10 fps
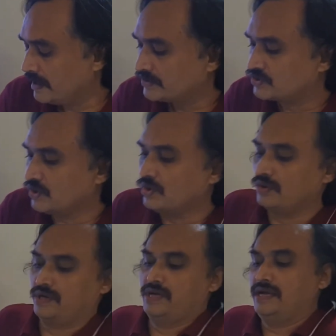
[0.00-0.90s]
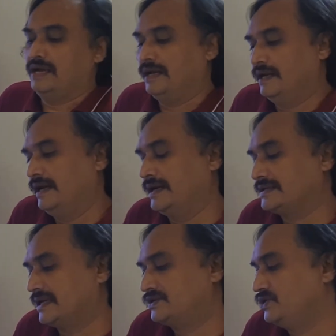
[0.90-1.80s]
So let us
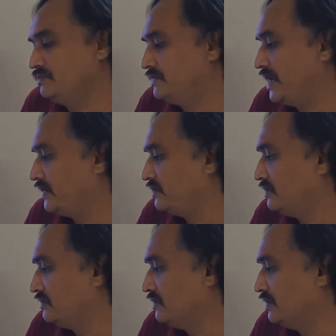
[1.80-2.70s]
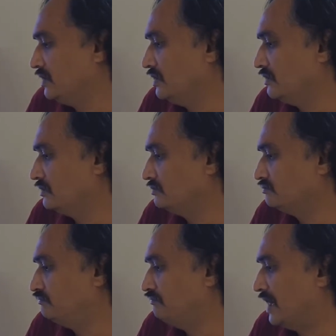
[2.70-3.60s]
assume that
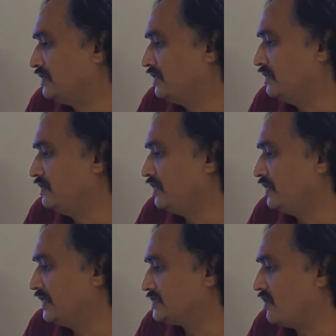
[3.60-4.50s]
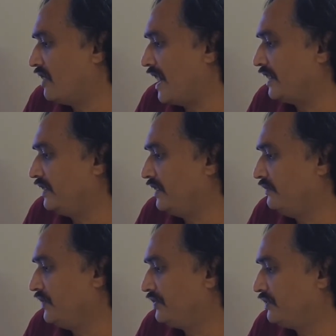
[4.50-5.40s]
Manthan does not agree
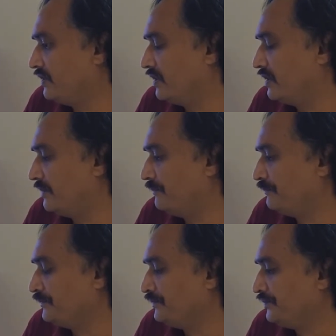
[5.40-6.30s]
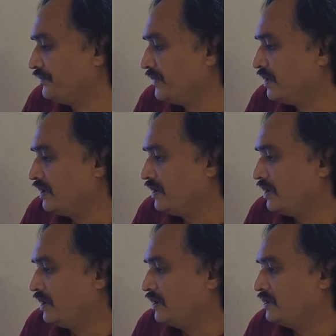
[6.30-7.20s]
with
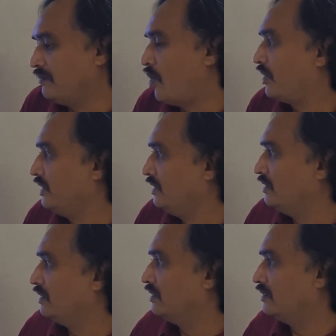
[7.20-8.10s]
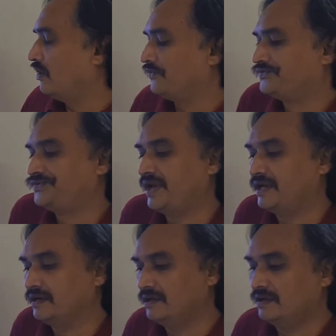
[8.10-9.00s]
the model of
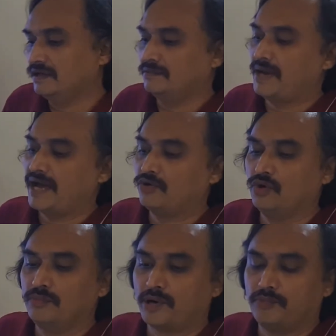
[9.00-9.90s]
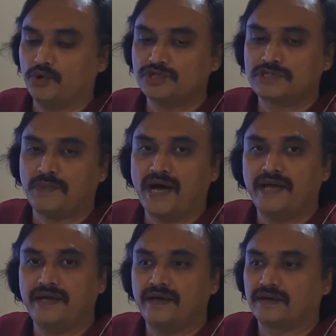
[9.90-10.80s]
spherical black hole proposed by
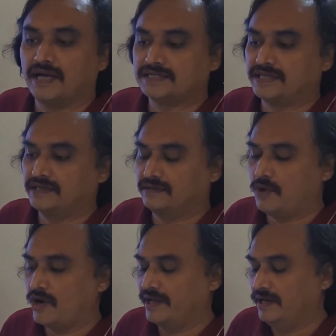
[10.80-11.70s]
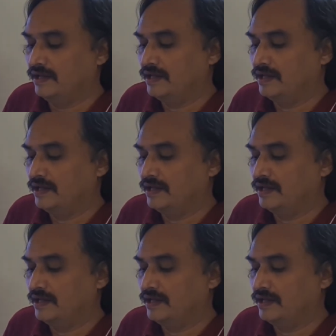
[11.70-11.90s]
a classical model.